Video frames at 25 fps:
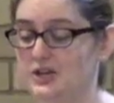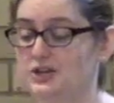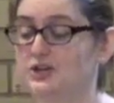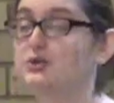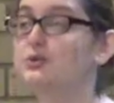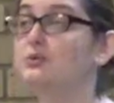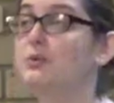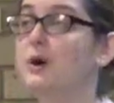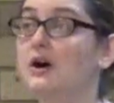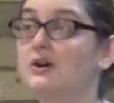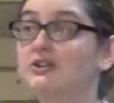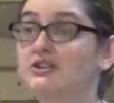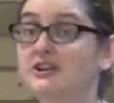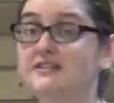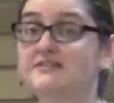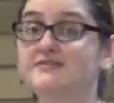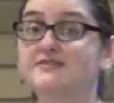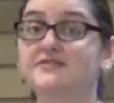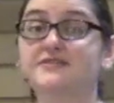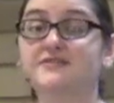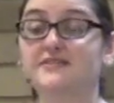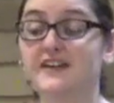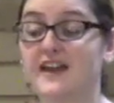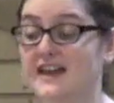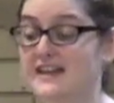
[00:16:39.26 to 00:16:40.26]
You
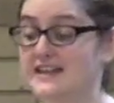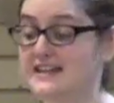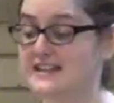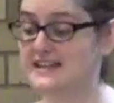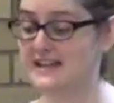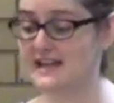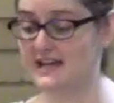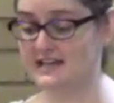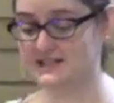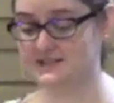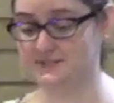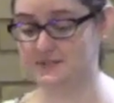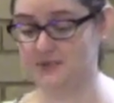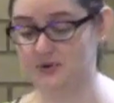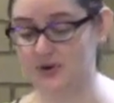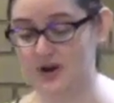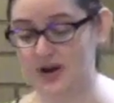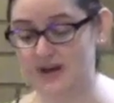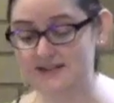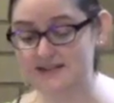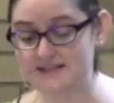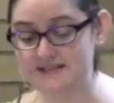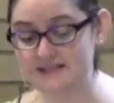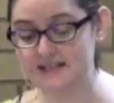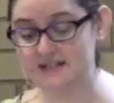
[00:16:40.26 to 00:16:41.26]
welcomed Fe y
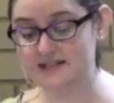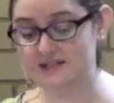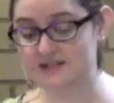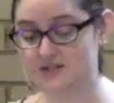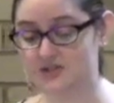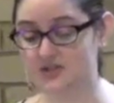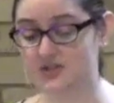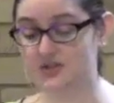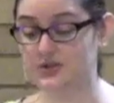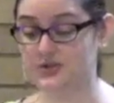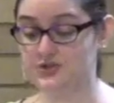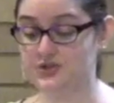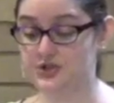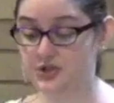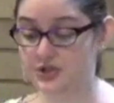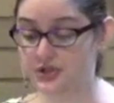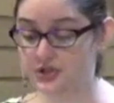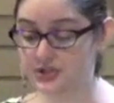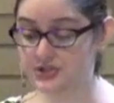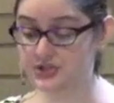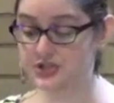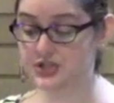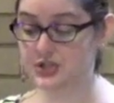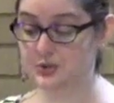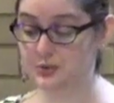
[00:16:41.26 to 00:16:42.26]
Esperanza into your
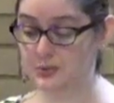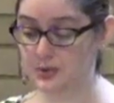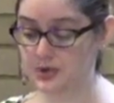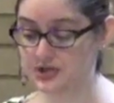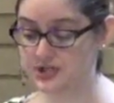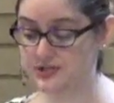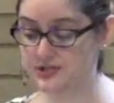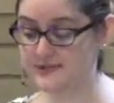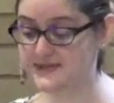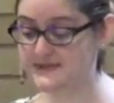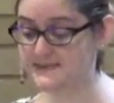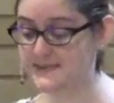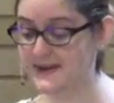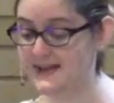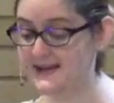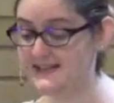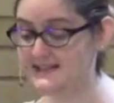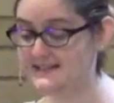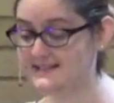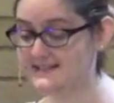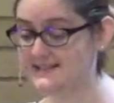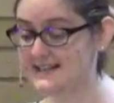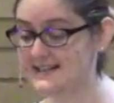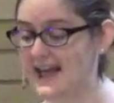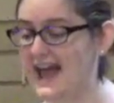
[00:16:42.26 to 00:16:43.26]
church and worship
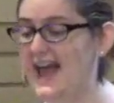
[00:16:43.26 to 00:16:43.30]
space